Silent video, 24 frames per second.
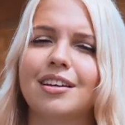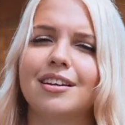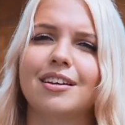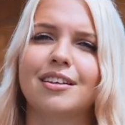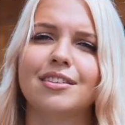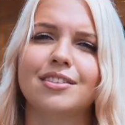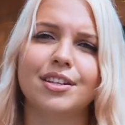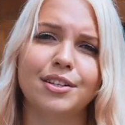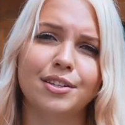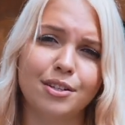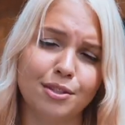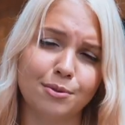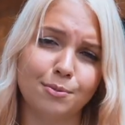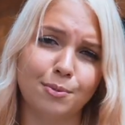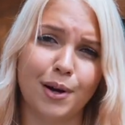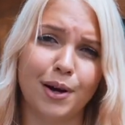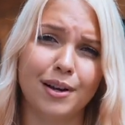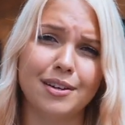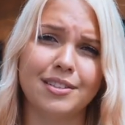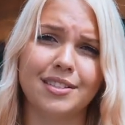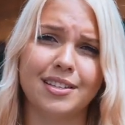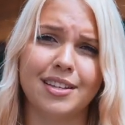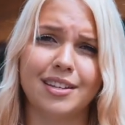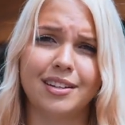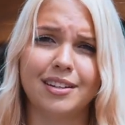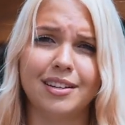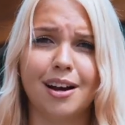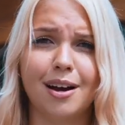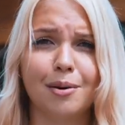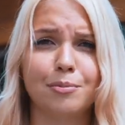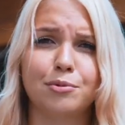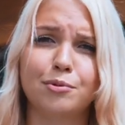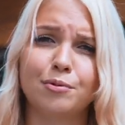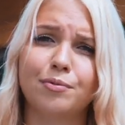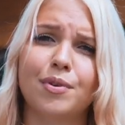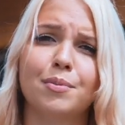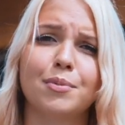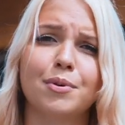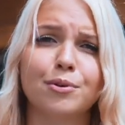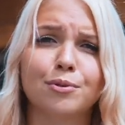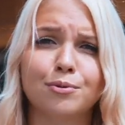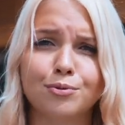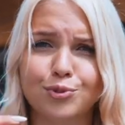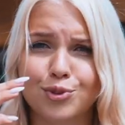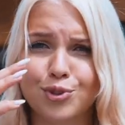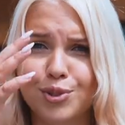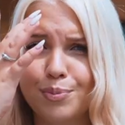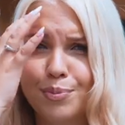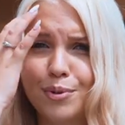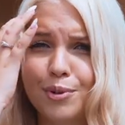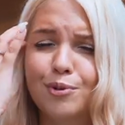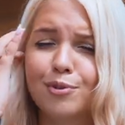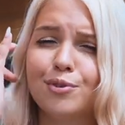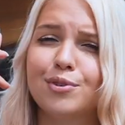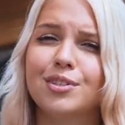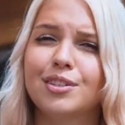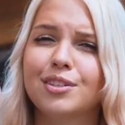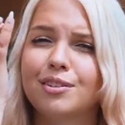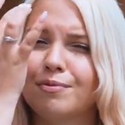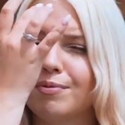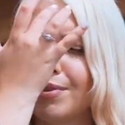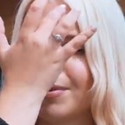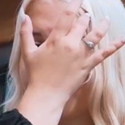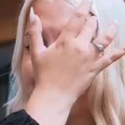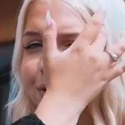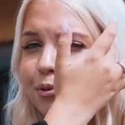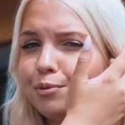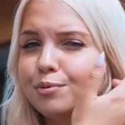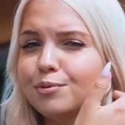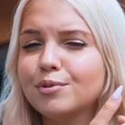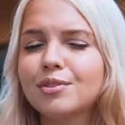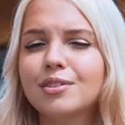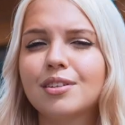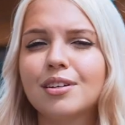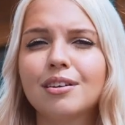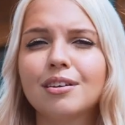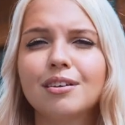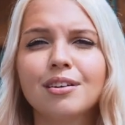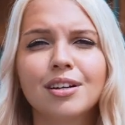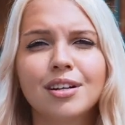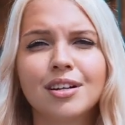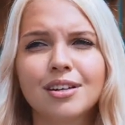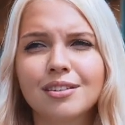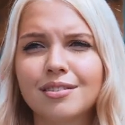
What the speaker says: and that is why they come to Famagusta, because in Famagusta